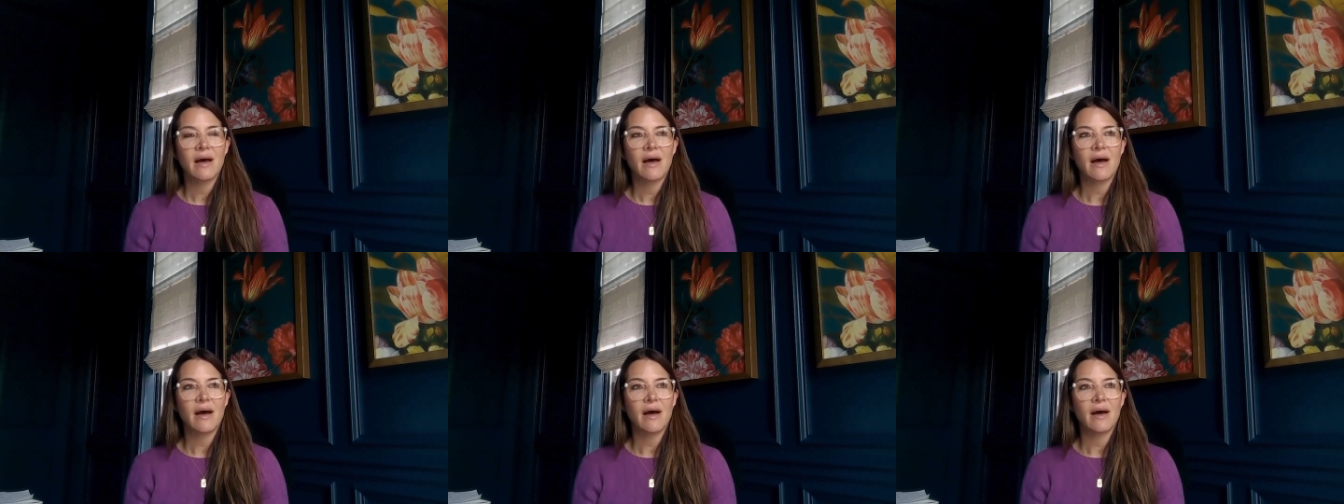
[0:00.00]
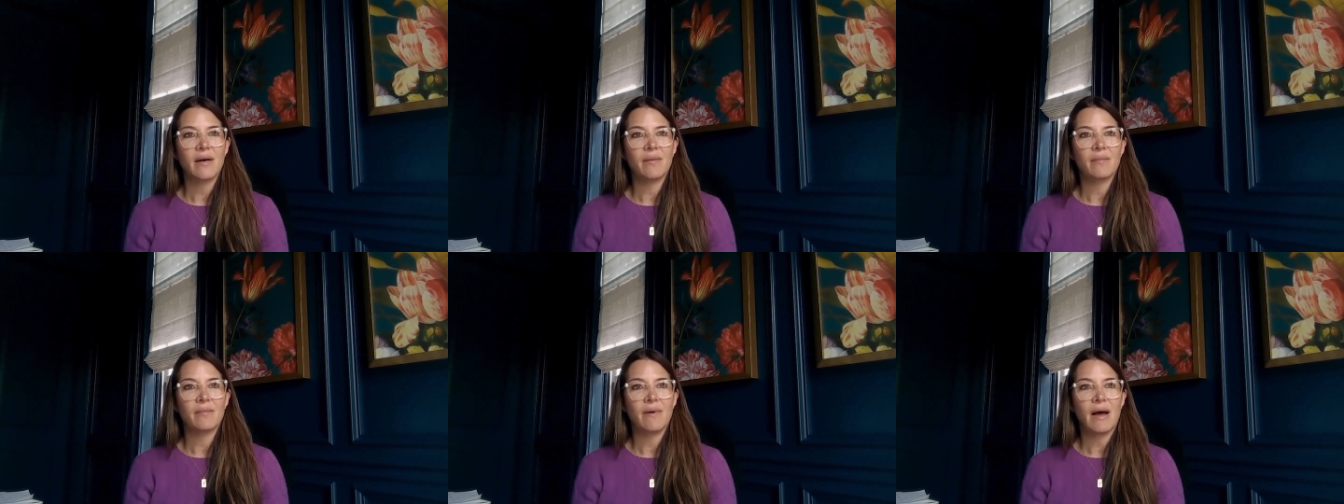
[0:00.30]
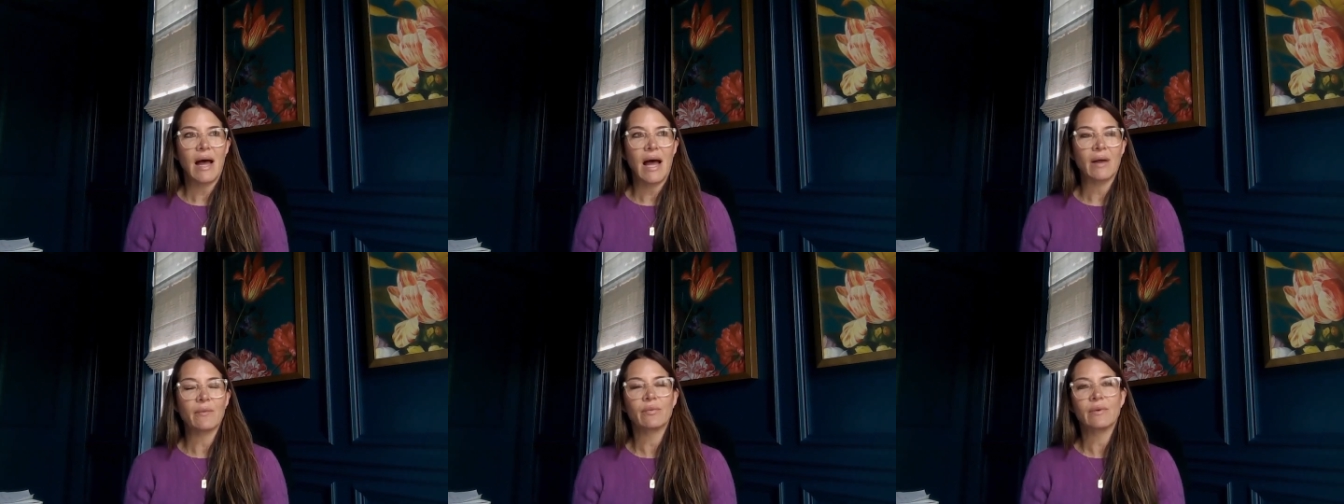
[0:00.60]
um,
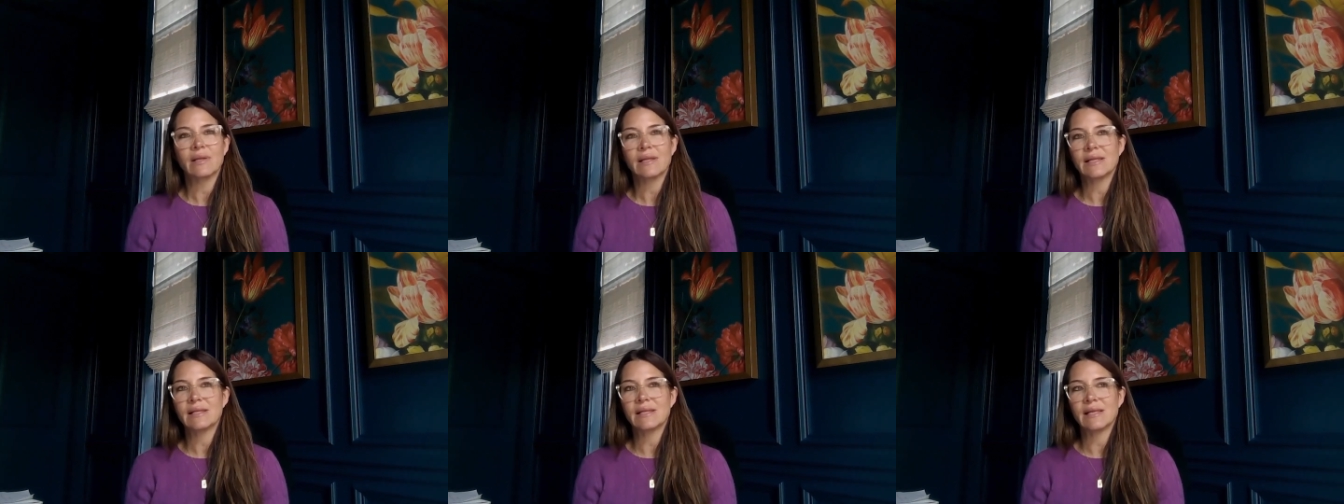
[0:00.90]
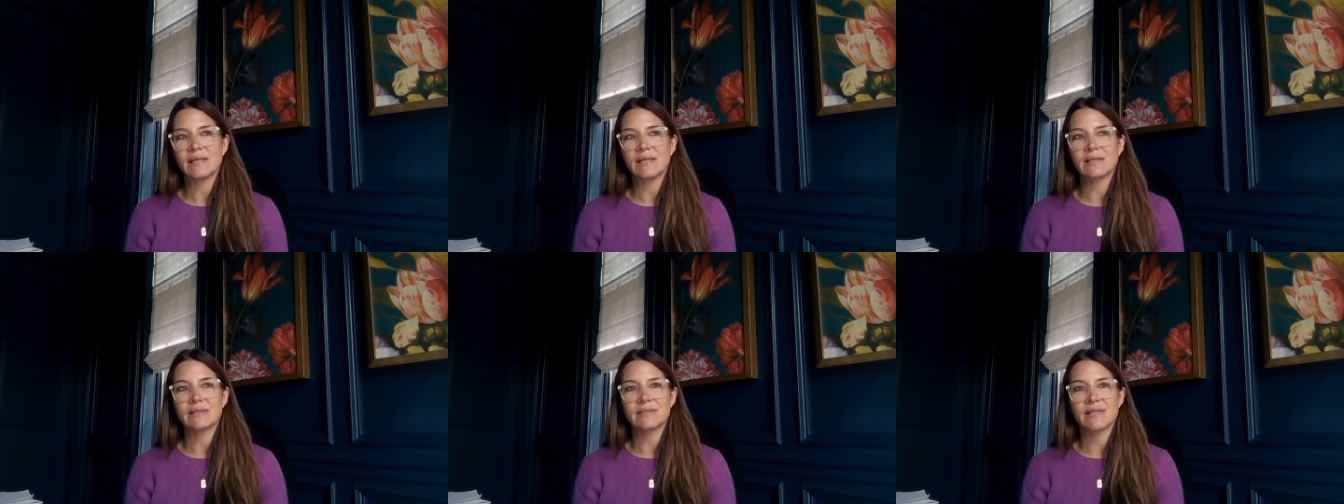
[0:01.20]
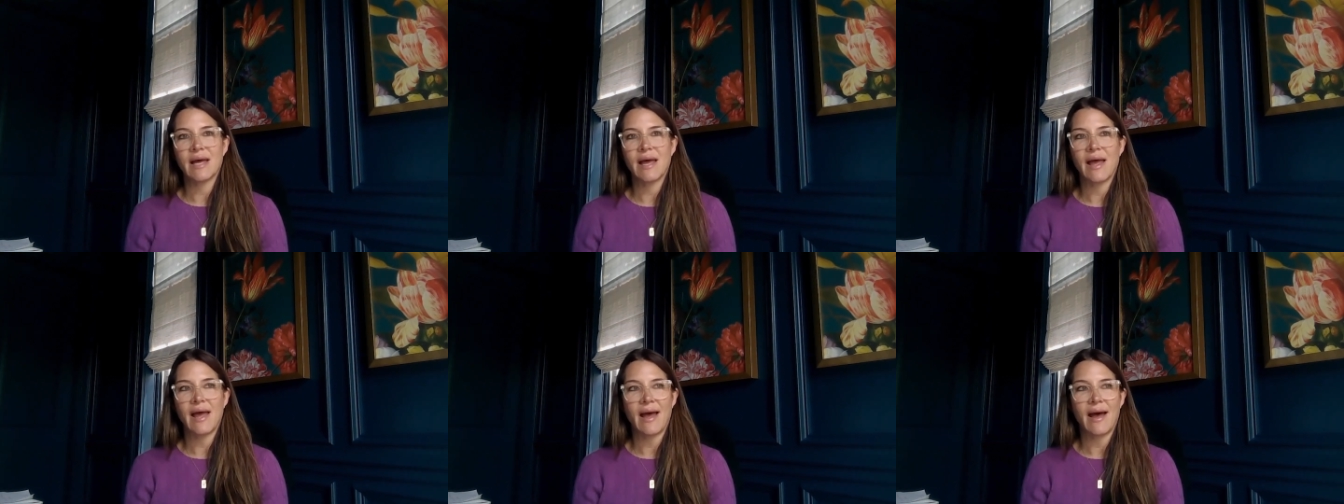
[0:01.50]
I really needed
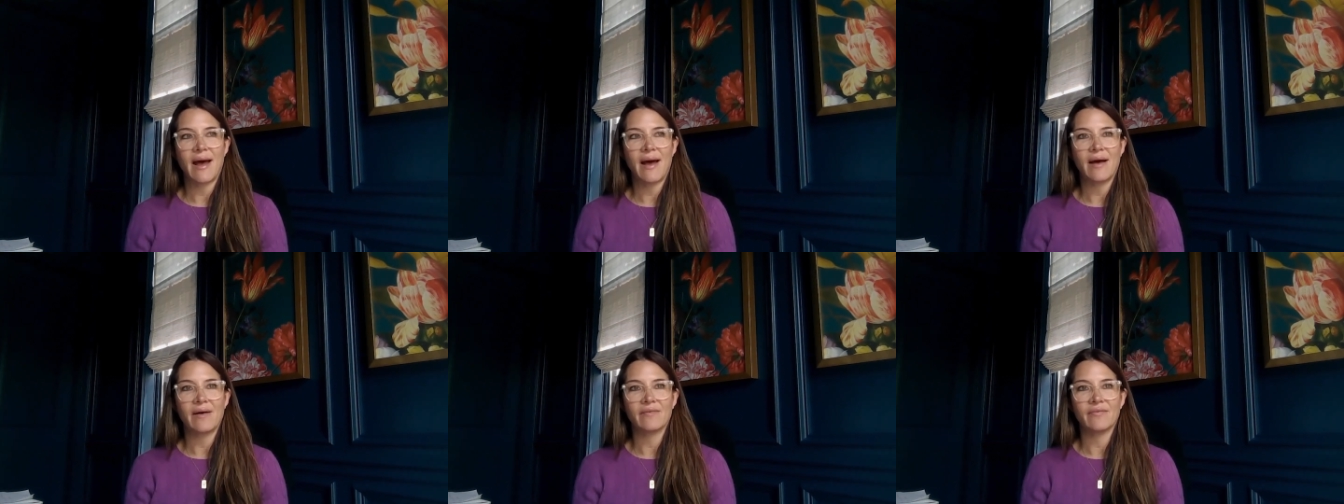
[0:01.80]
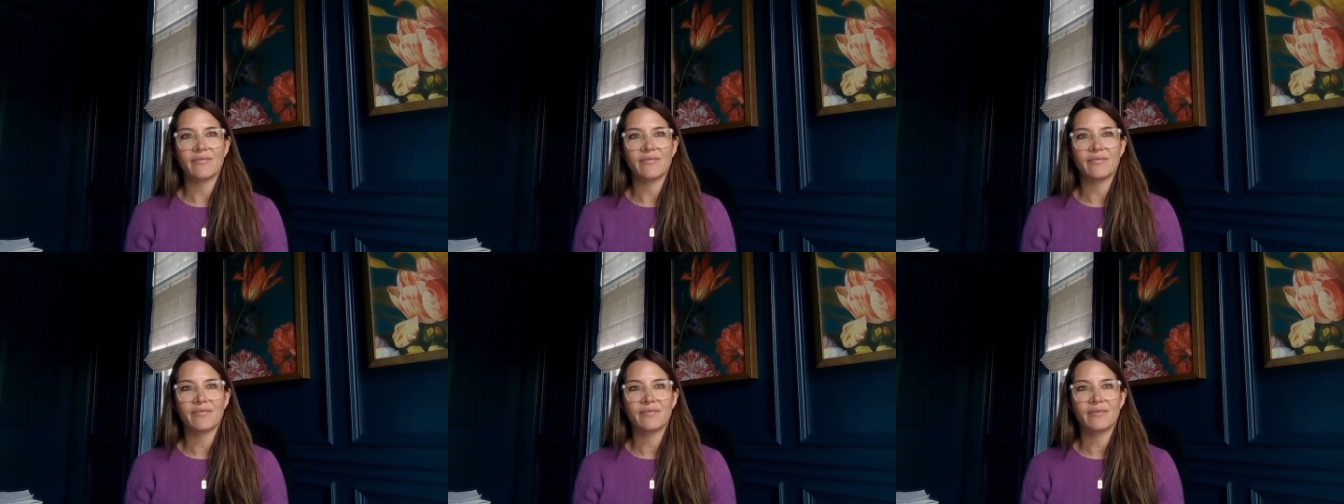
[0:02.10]
to have